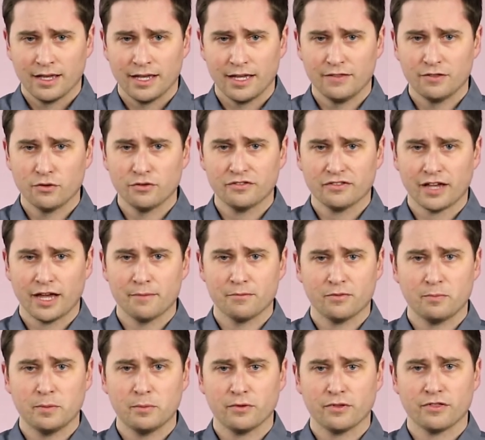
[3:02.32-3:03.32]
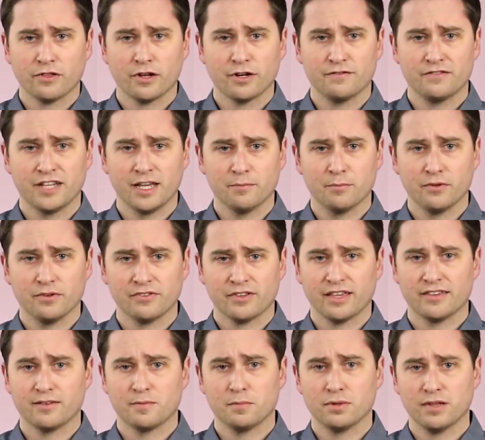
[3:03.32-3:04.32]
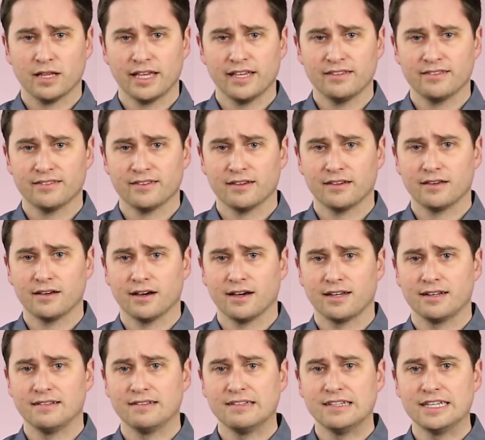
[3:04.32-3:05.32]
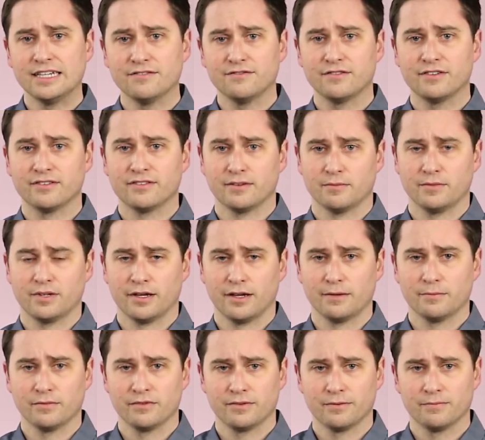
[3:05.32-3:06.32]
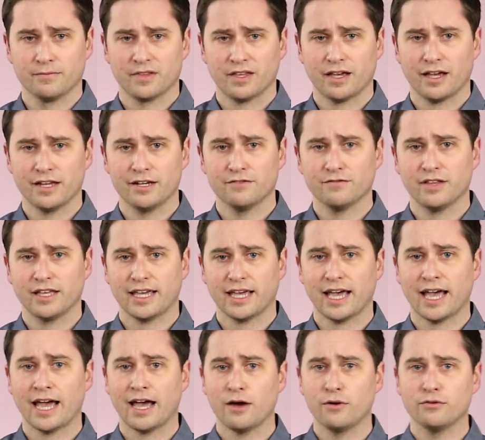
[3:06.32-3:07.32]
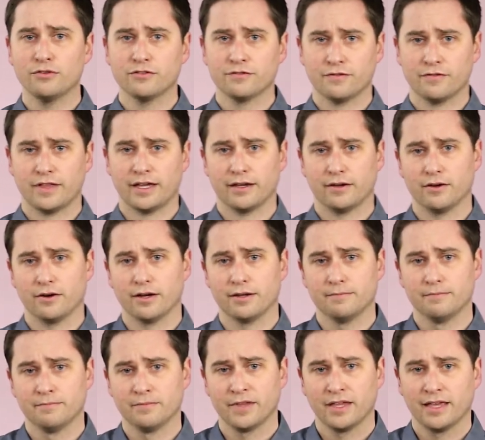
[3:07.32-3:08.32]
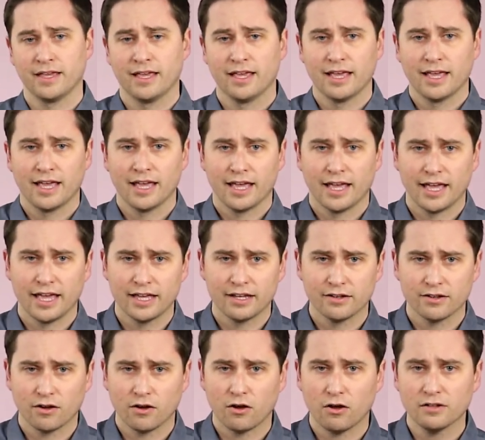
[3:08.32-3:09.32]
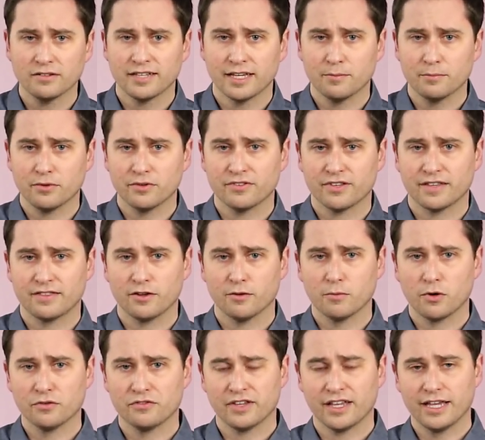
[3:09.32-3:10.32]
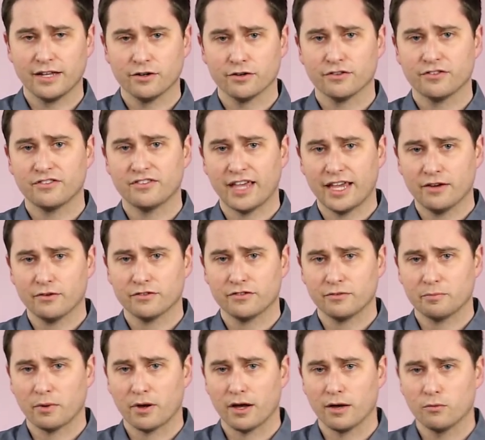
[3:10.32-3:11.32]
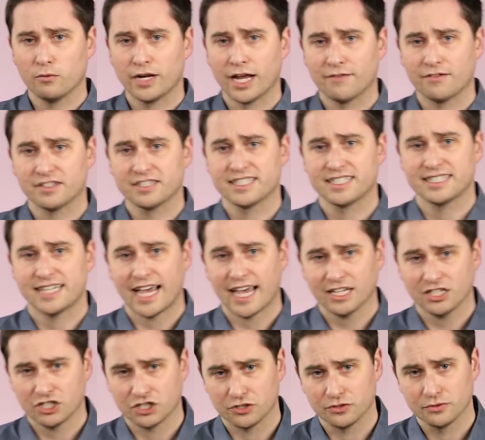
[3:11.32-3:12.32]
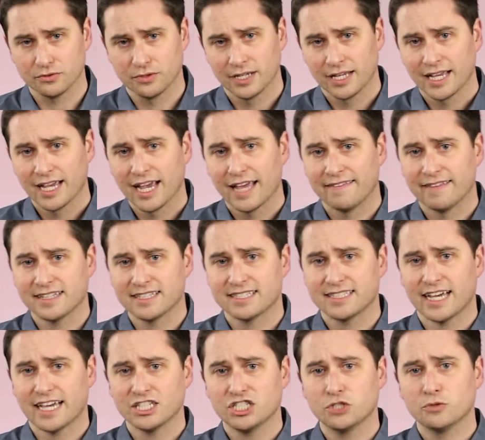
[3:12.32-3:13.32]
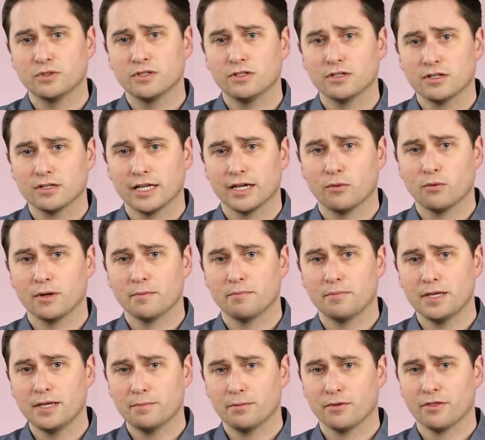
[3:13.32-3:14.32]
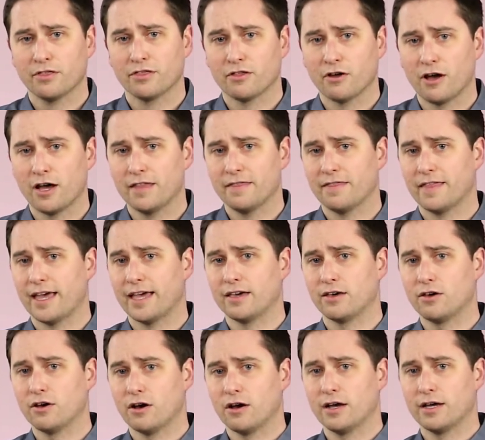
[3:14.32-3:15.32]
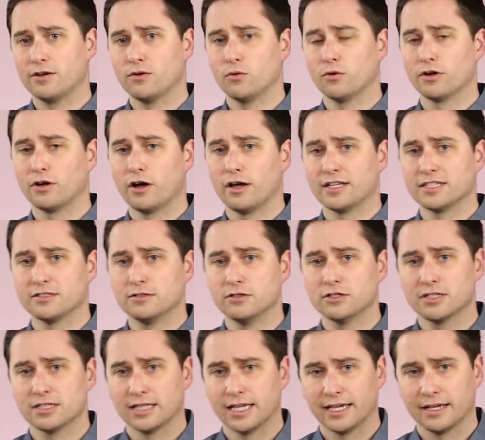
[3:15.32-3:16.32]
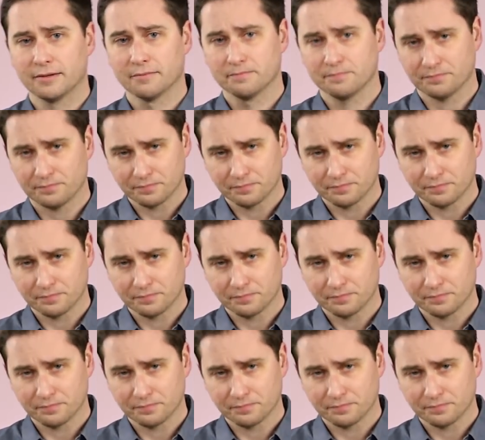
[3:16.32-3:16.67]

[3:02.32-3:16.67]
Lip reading: In those times, people thought of temples as a place a god lived sometimes, kind of like a house for that god. And all temples at their most inner sacred spot would have a statue, and that statue would look like what people thought that god or goddess looked like.